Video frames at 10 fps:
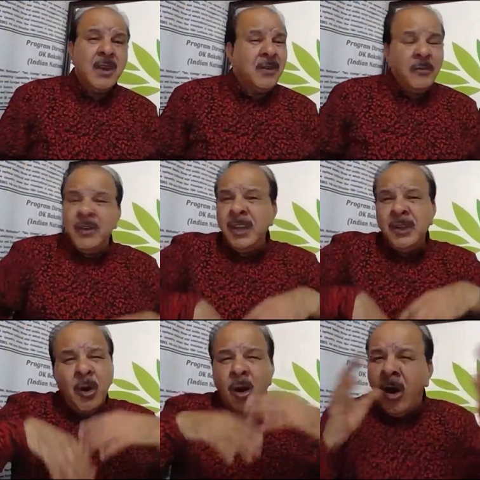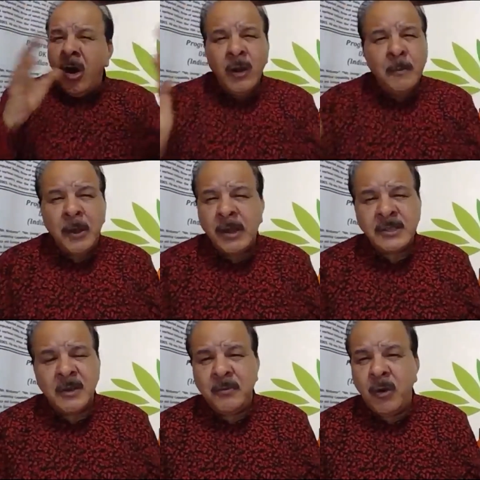We know all because
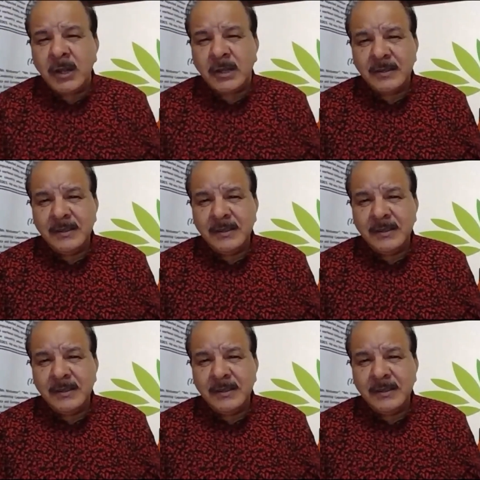of what.